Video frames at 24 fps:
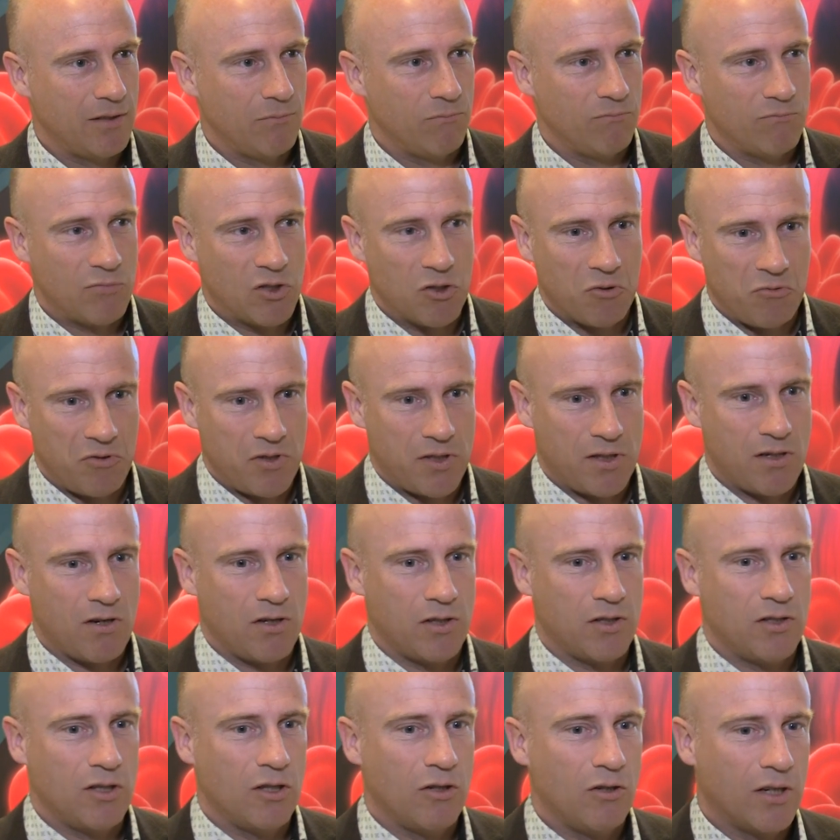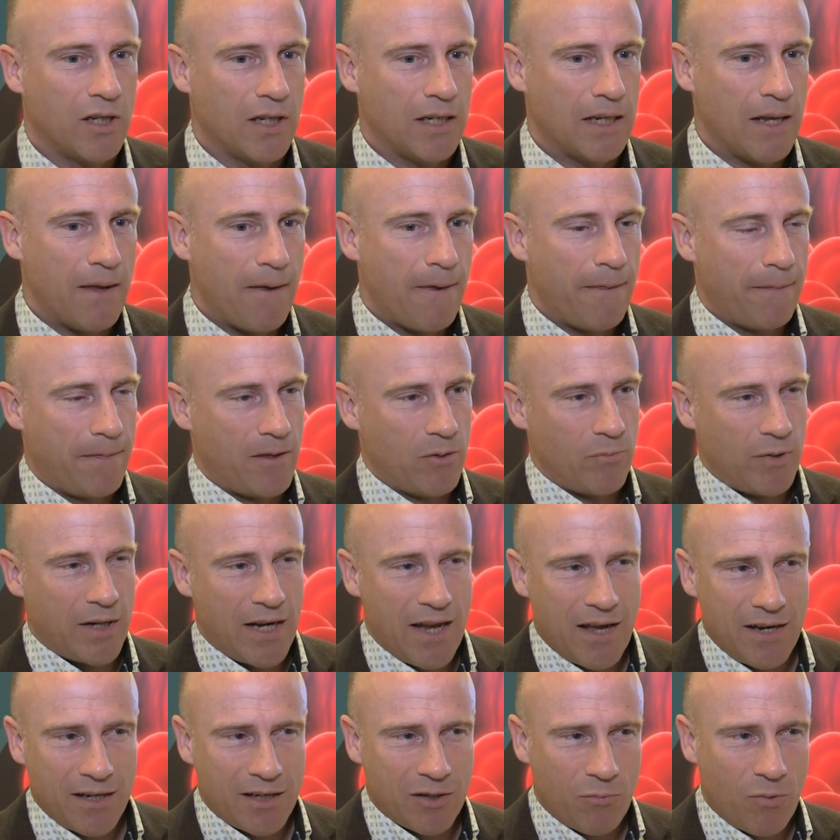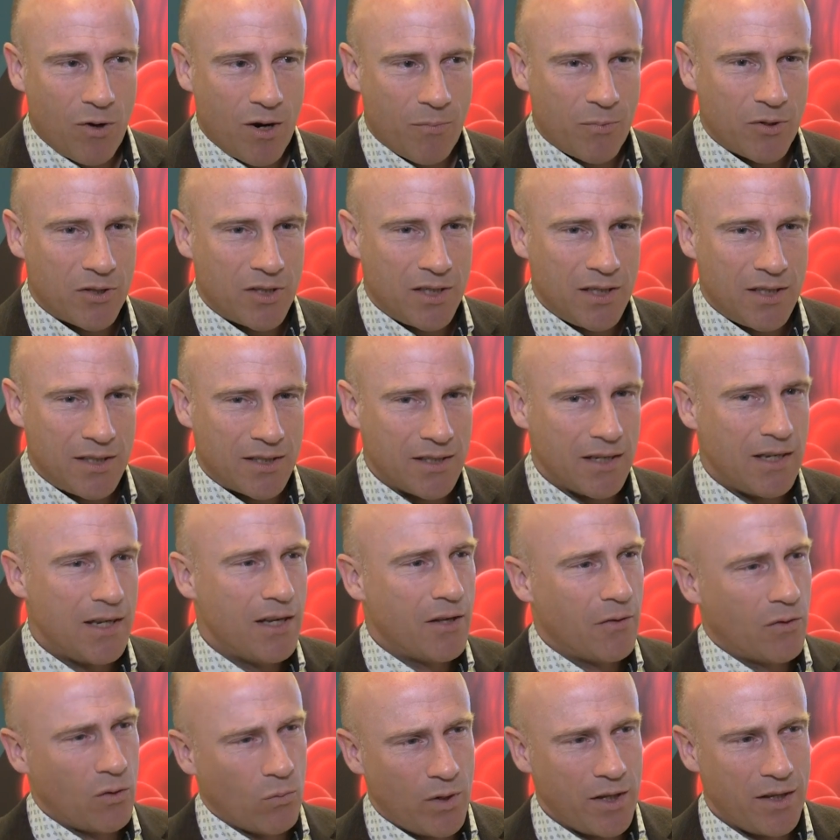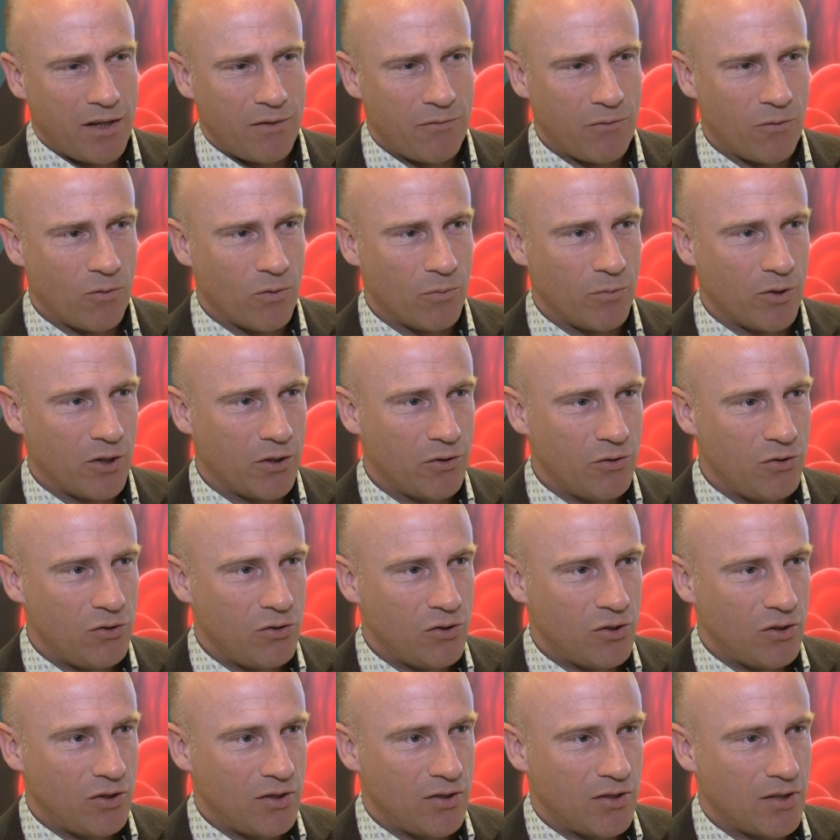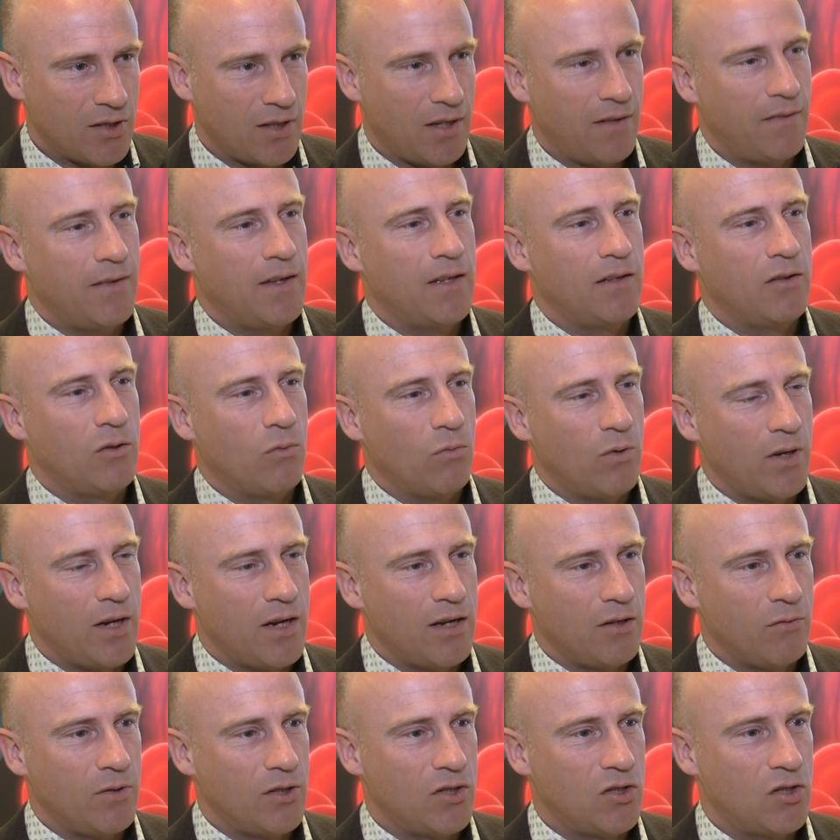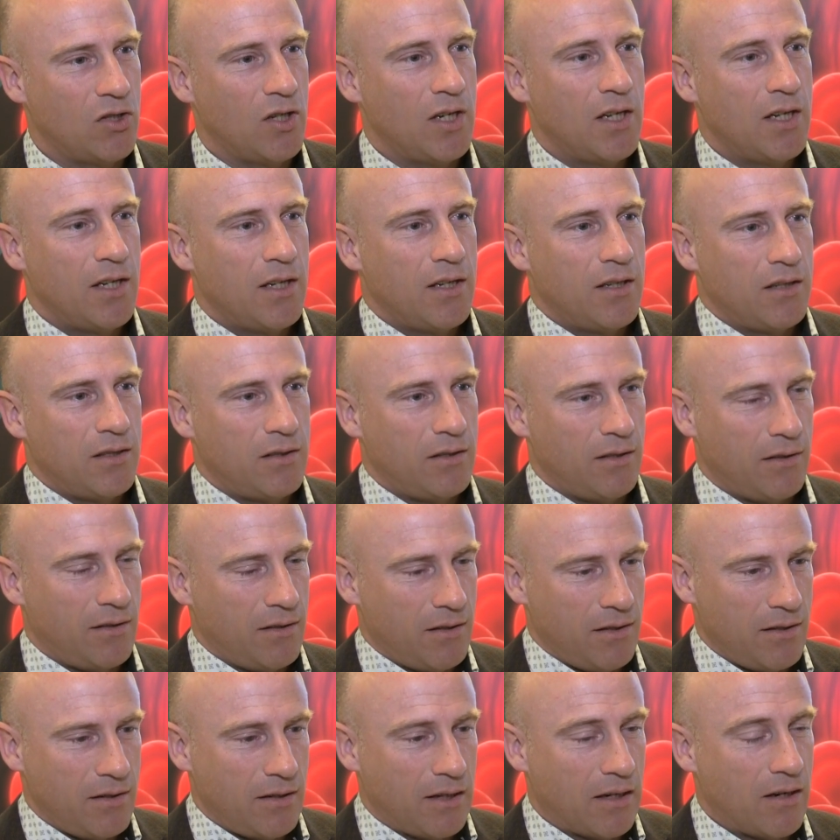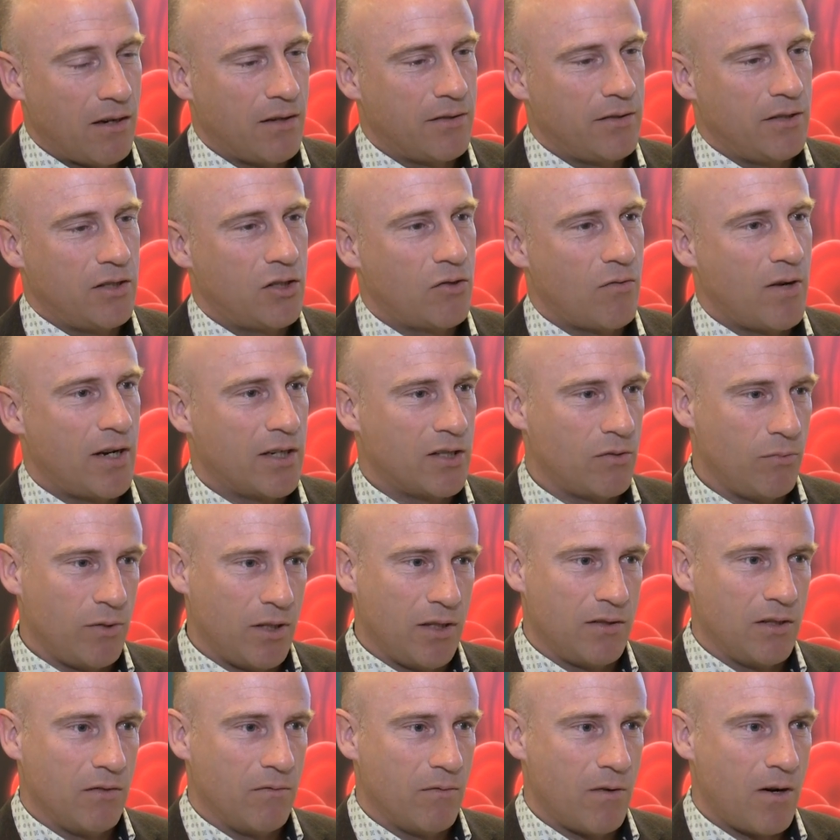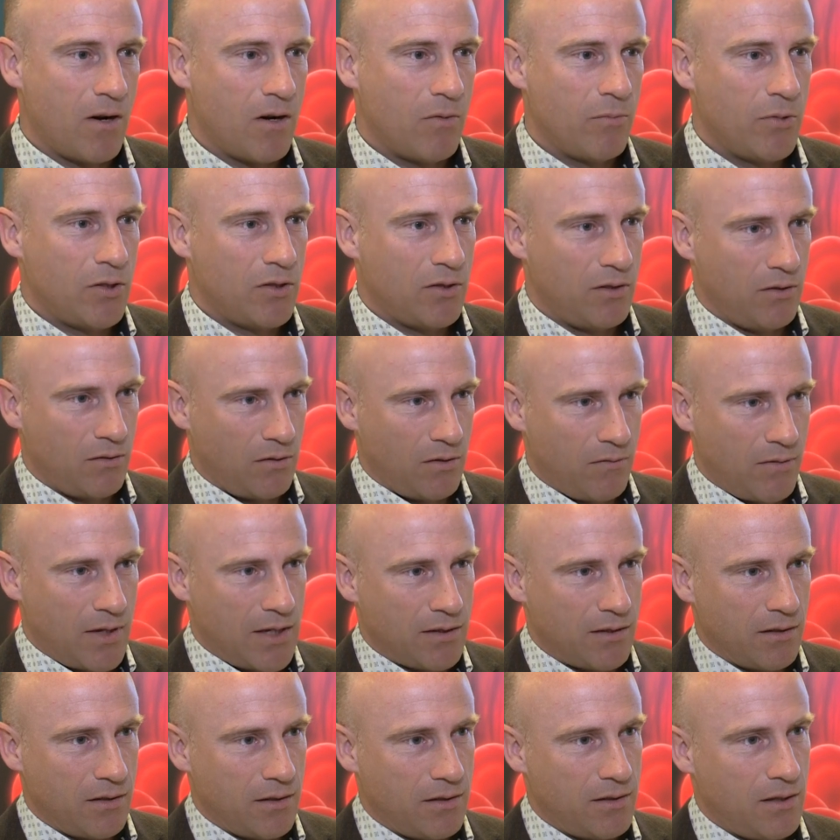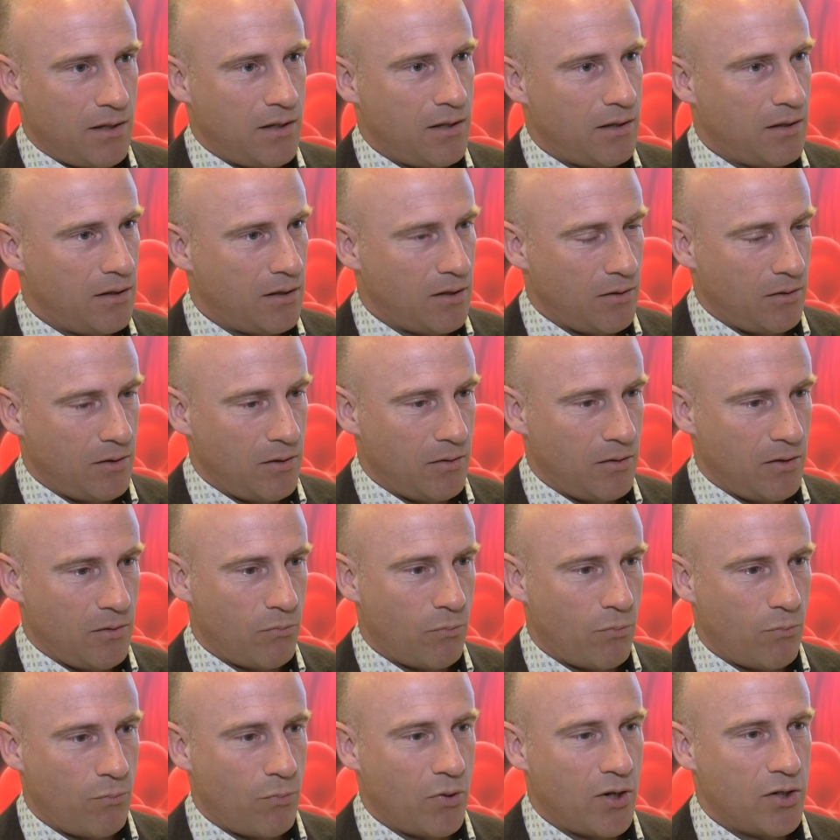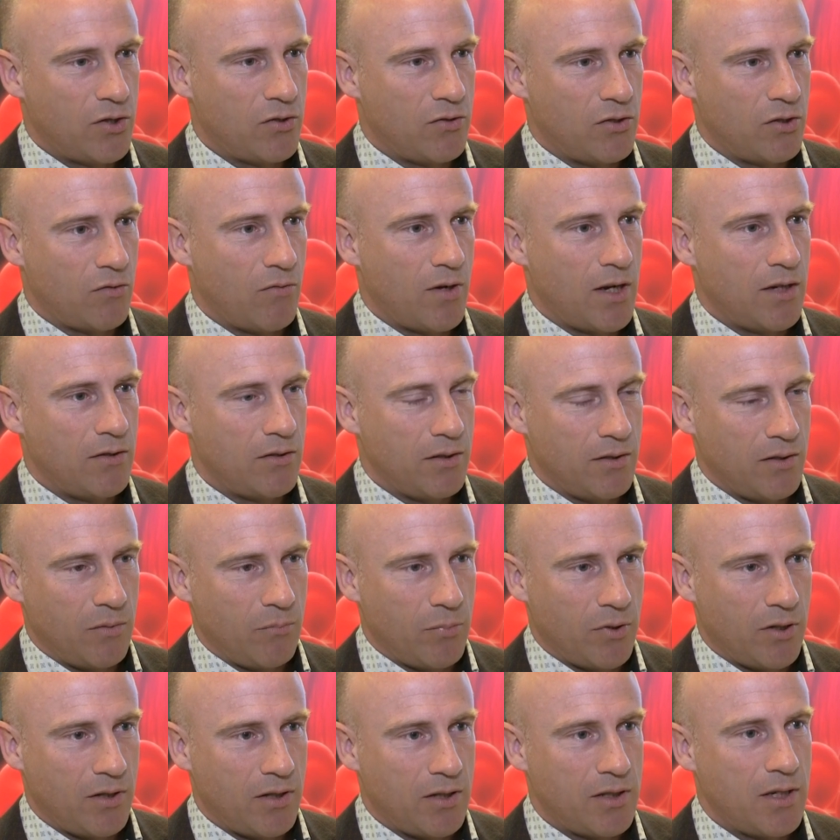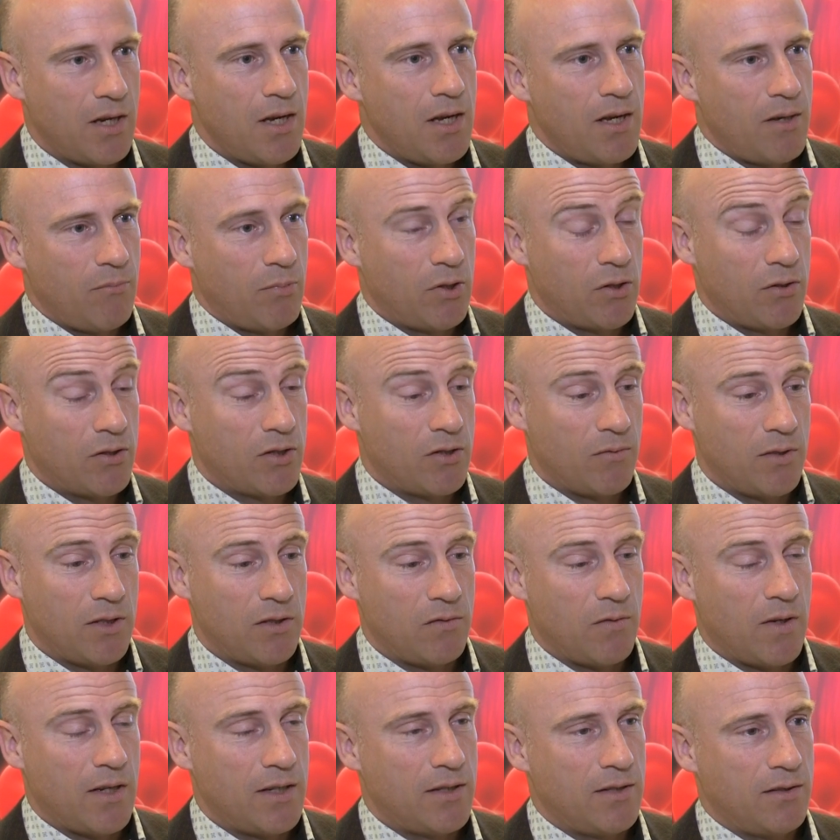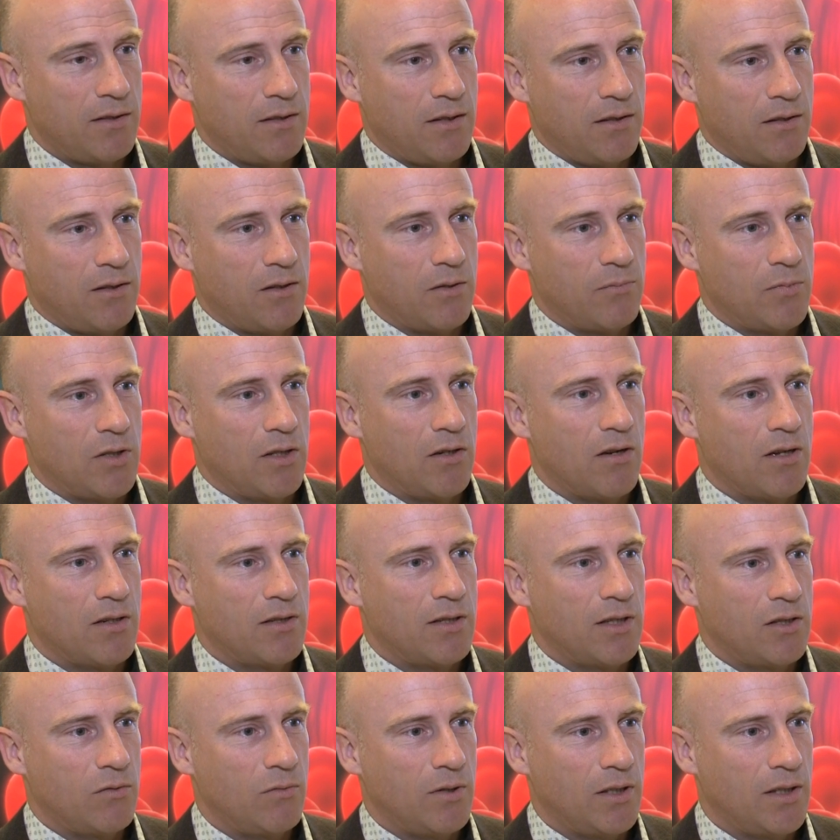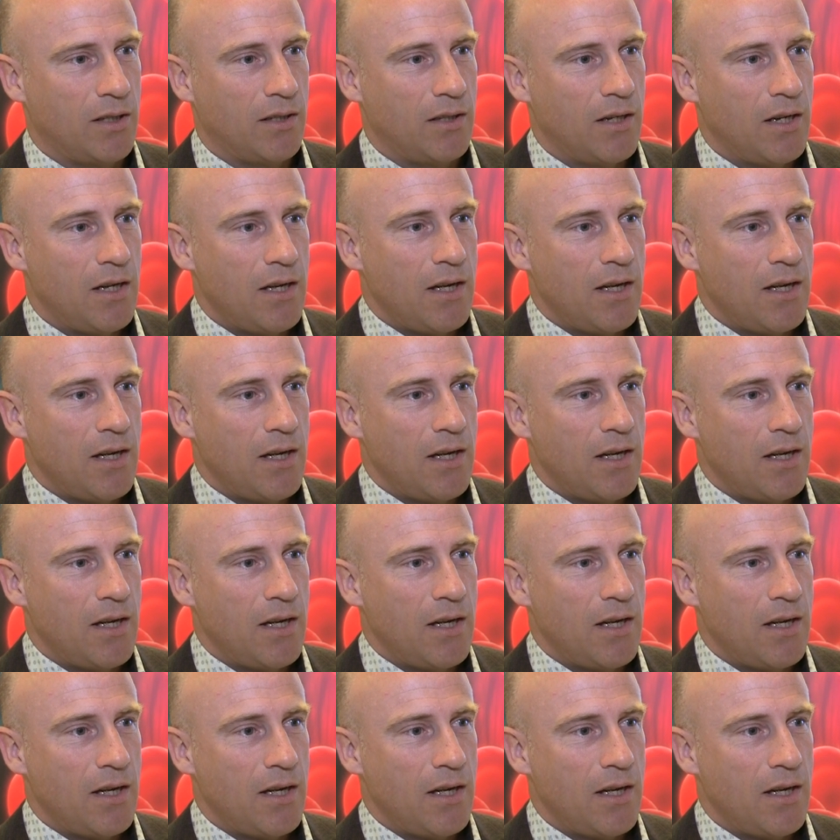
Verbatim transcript: And so we started to look at their mechanical properties, the way they form occlusions, and then the way in which which the clot interacts with its environment, you know, the vessel it's in and the, the, pressures around it and the blood, but also in the devices that it comes in contact with.